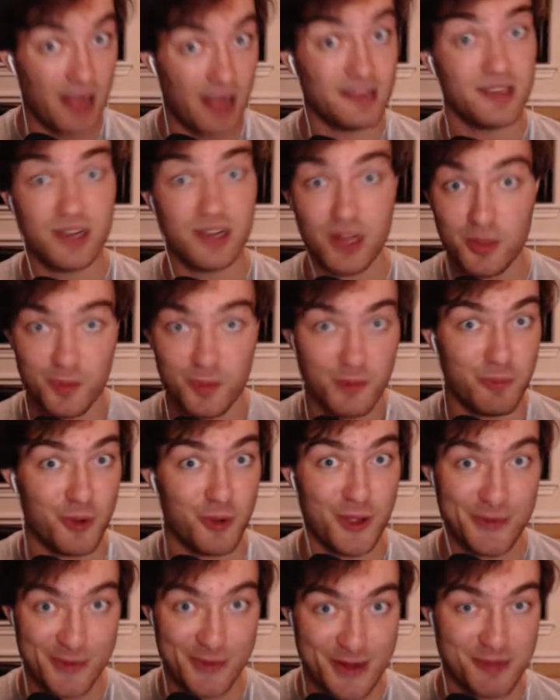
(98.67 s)
can help you
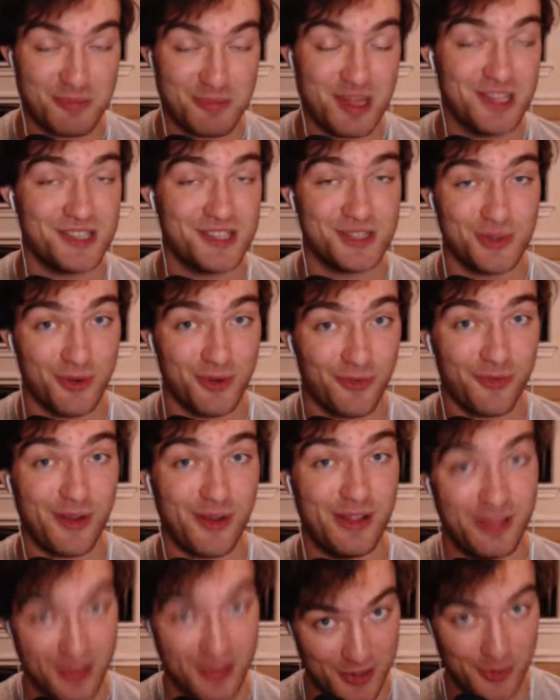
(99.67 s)
probably recommend this to a
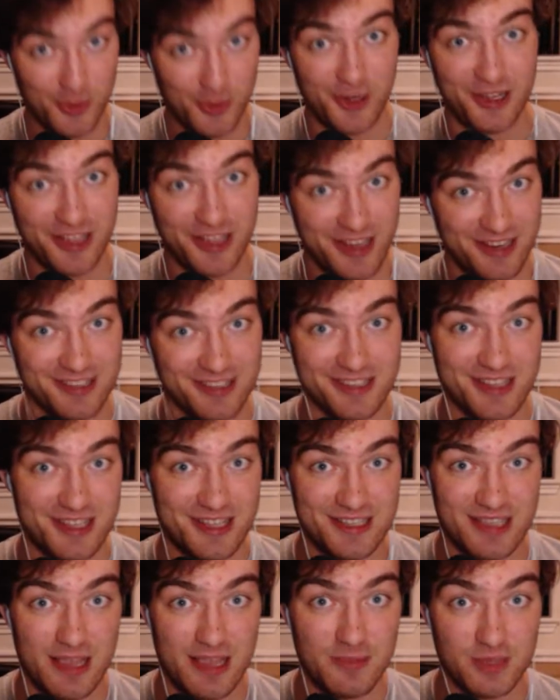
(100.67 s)
friend that you want to get into these
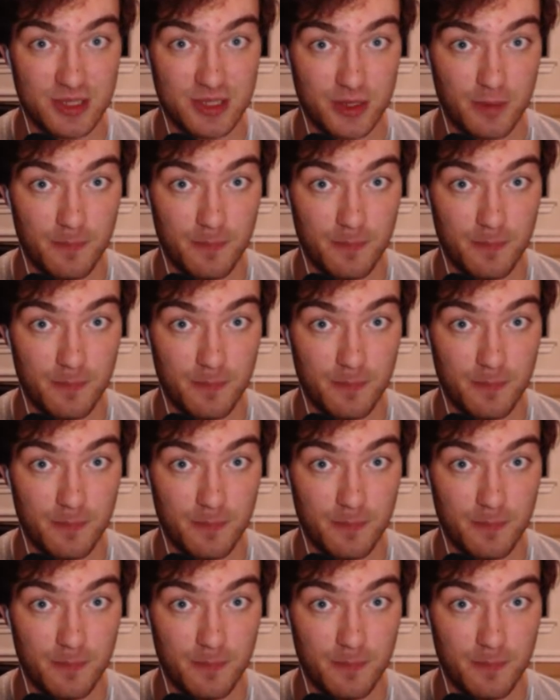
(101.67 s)
games too.